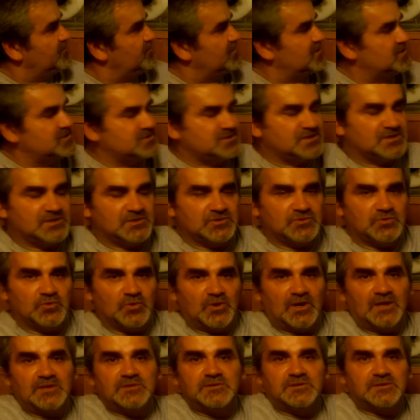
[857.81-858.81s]
version
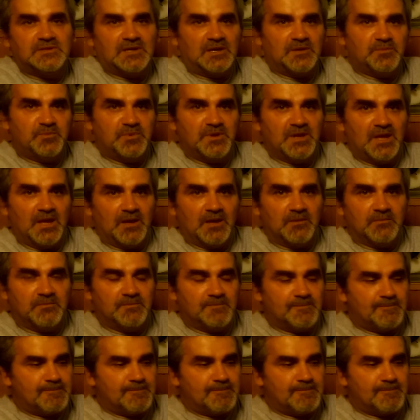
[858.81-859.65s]
200 RPM.